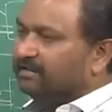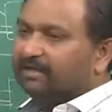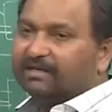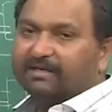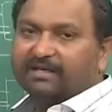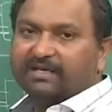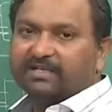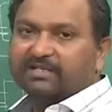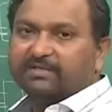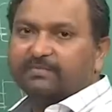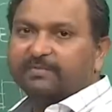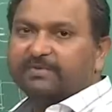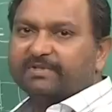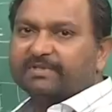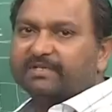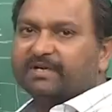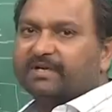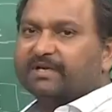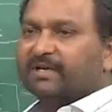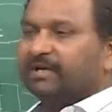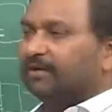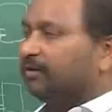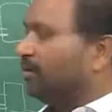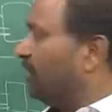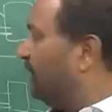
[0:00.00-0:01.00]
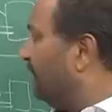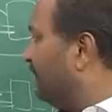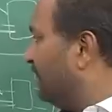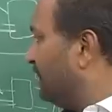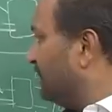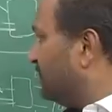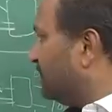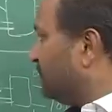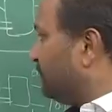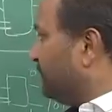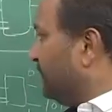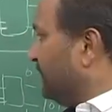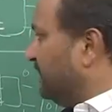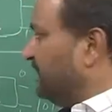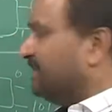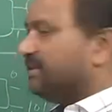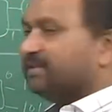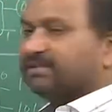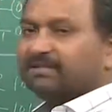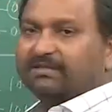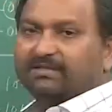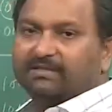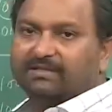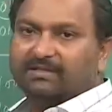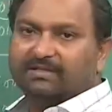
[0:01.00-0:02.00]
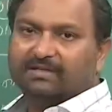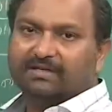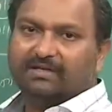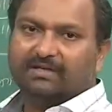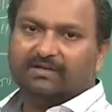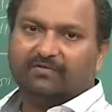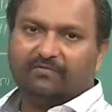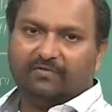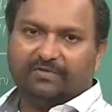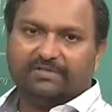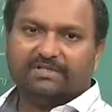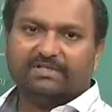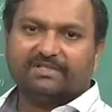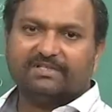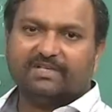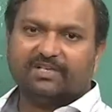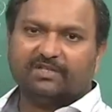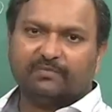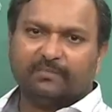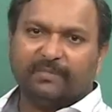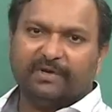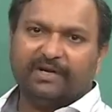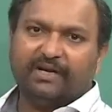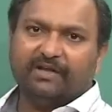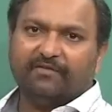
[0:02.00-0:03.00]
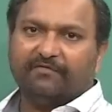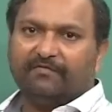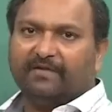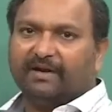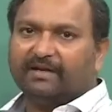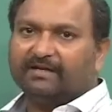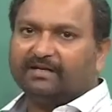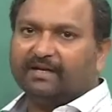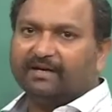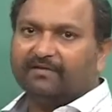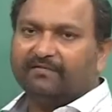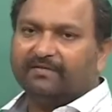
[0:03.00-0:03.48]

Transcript: the transmission rate or link speeds, which is the speed up factor.